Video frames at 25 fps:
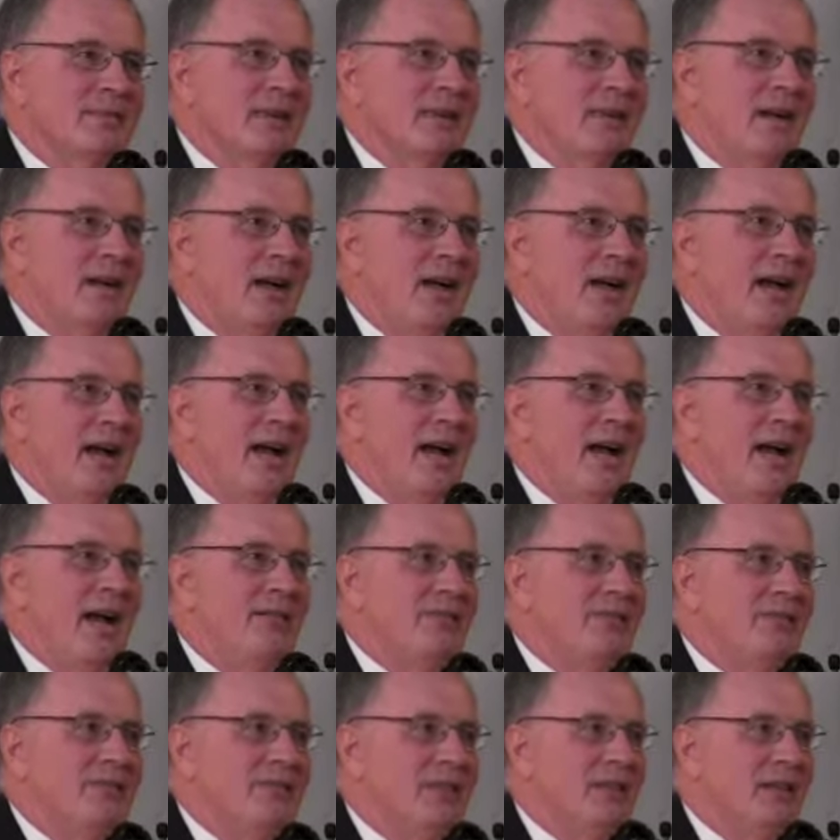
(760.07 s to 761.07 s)
I
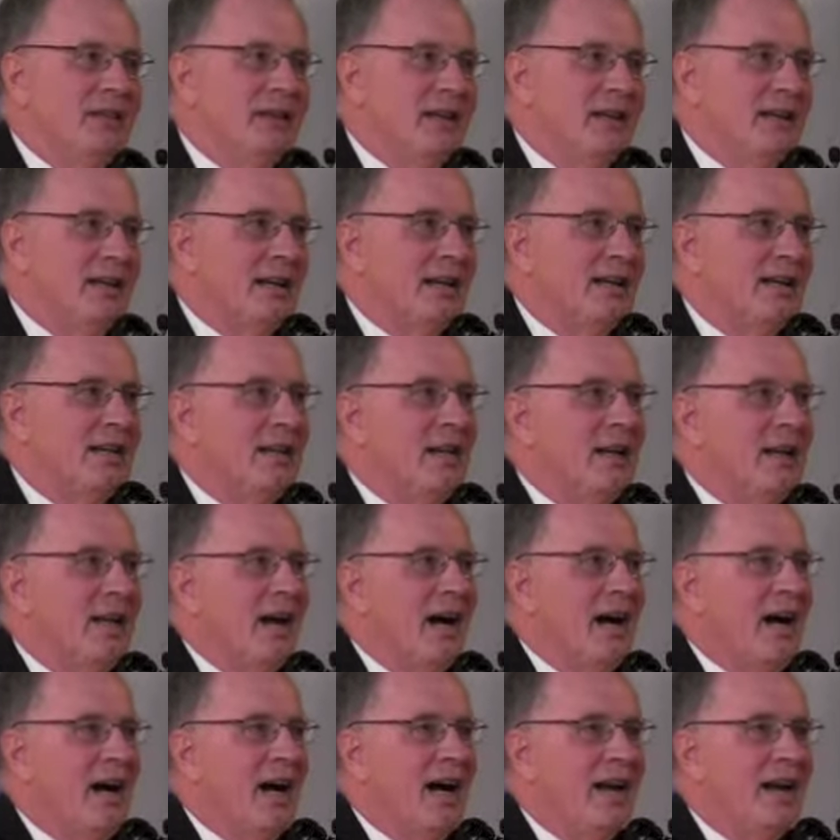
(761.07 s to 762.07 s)
haven't seen it yet.
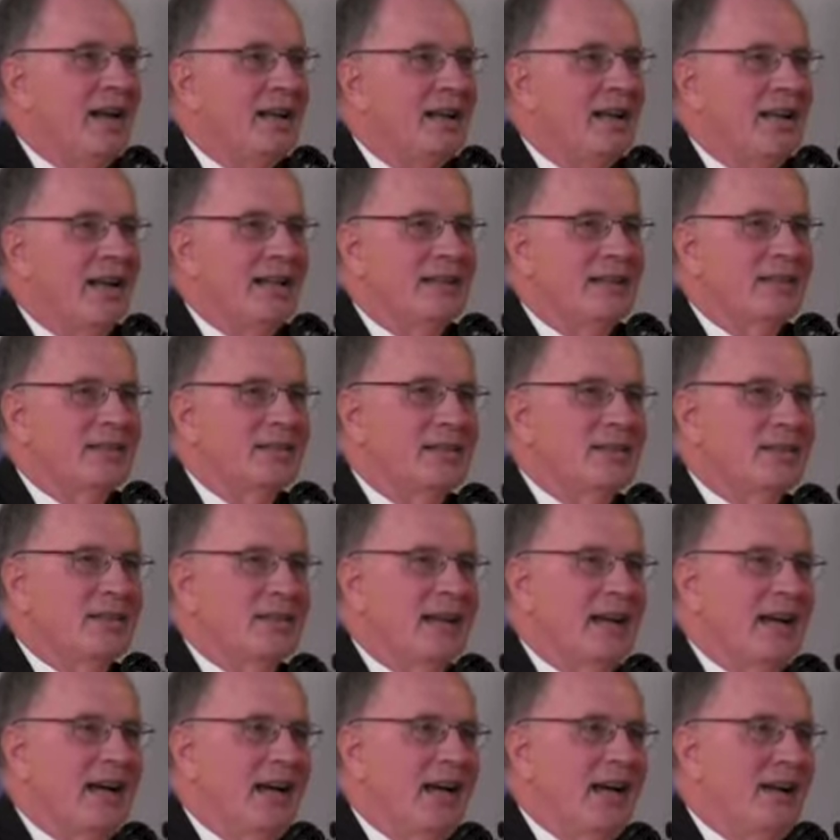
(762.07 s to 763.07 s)
I'd like to
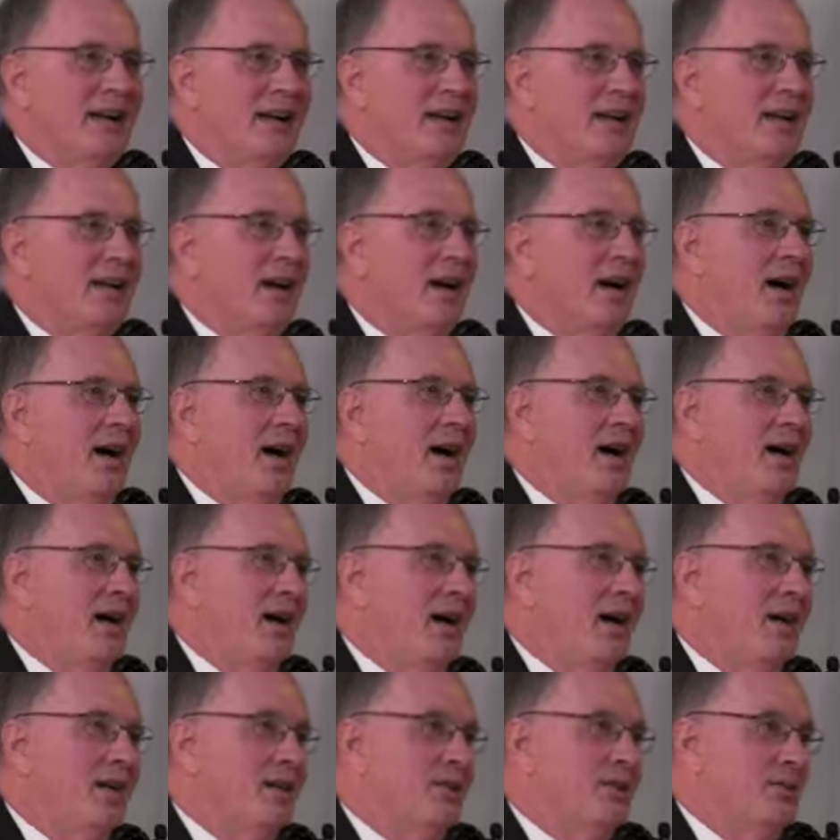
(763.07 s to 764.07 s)
look at
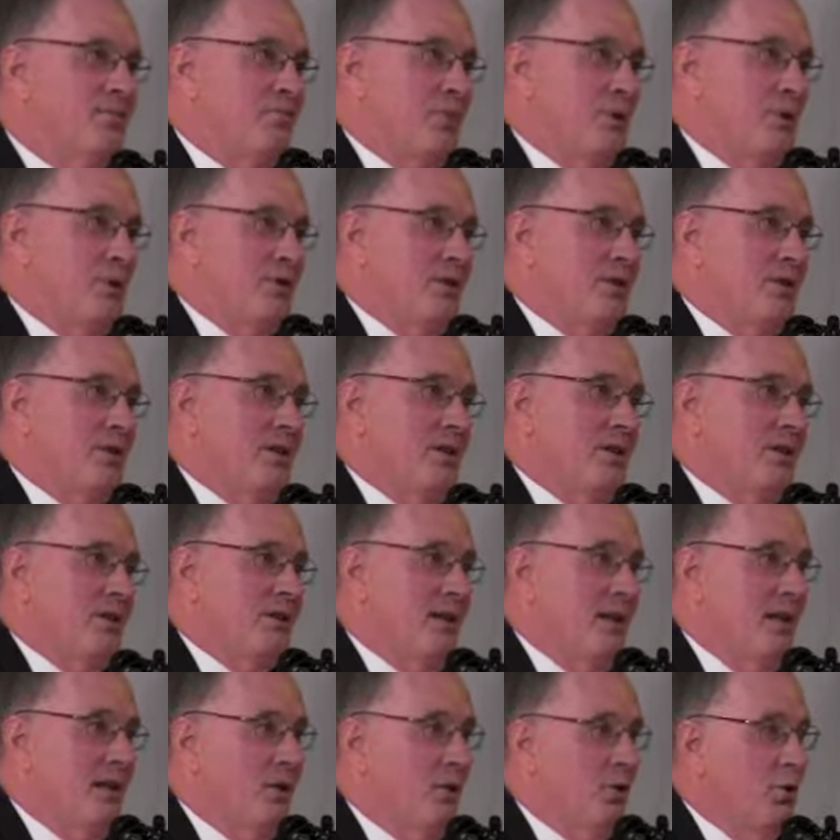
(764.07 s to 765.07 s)
a
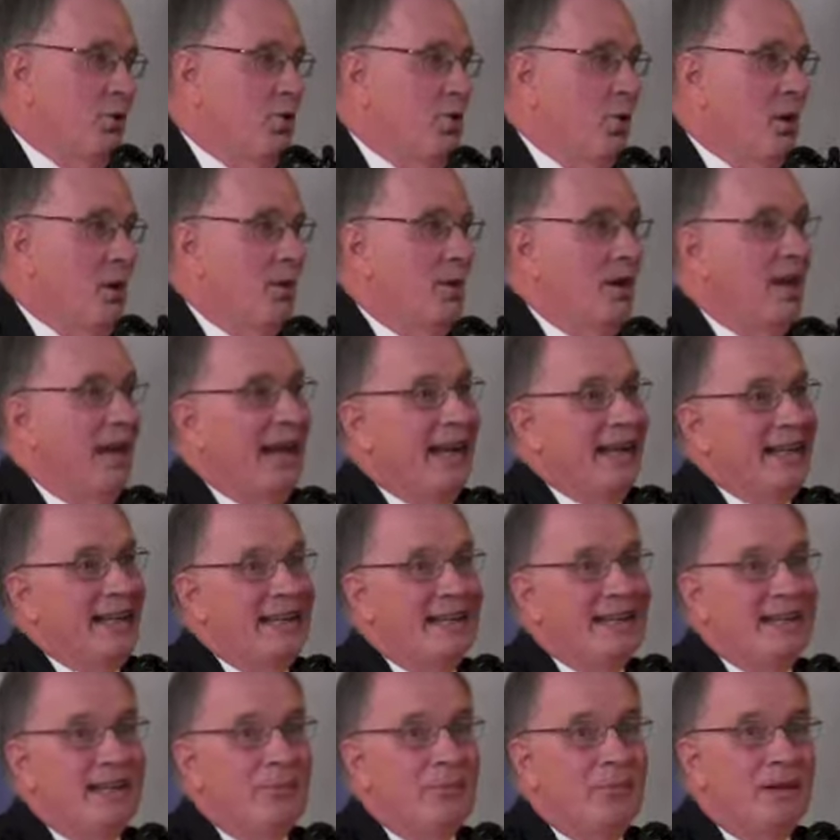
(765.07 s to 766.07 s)
person who would like
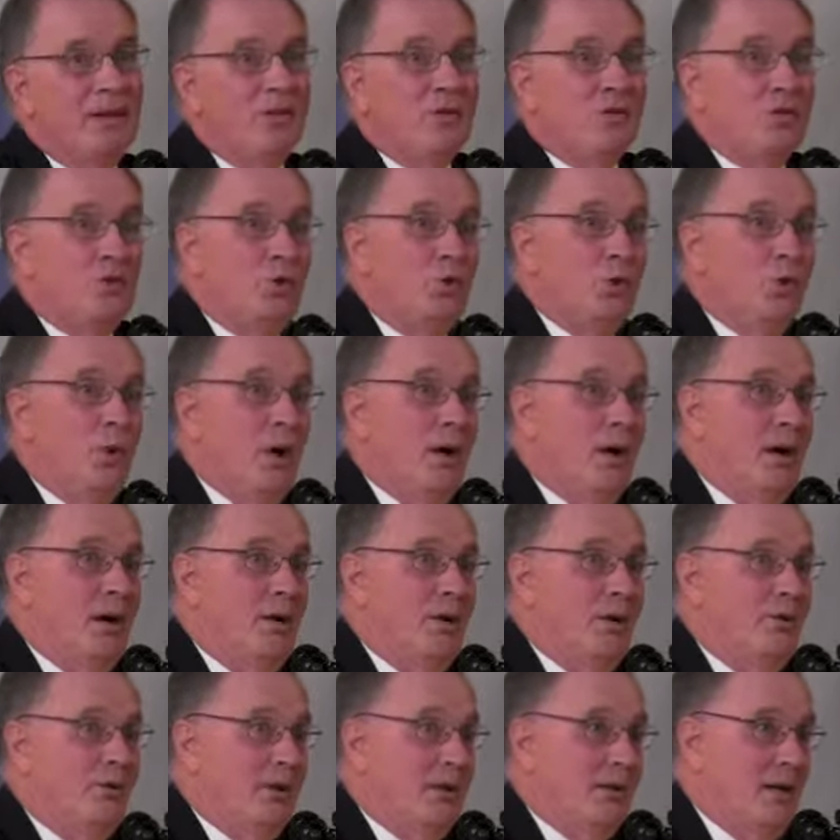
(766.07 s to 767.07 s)
to give me
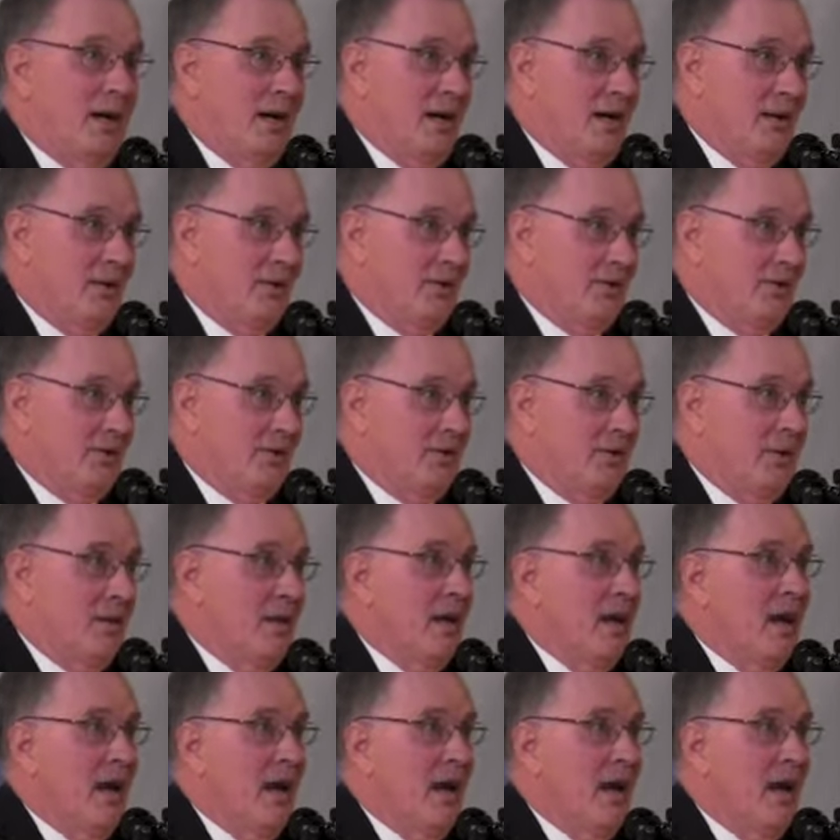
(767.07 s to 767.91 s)
$200.